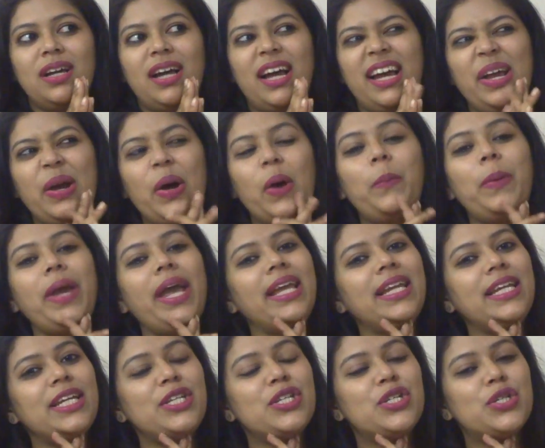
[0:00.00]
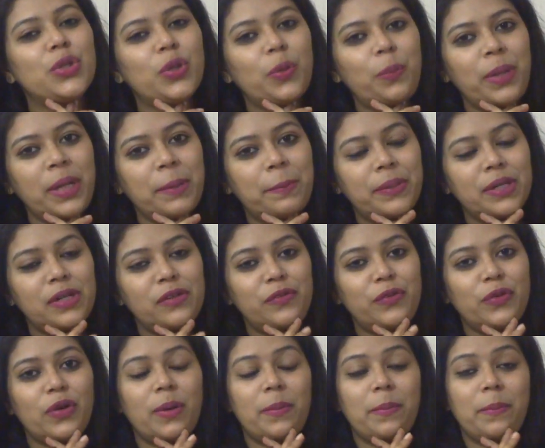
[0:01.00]
I hope, any two people
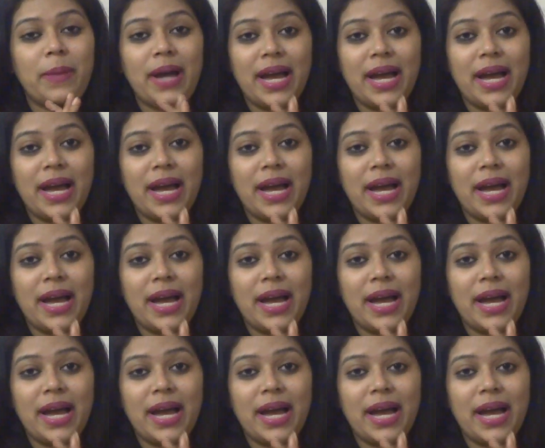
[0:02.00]
from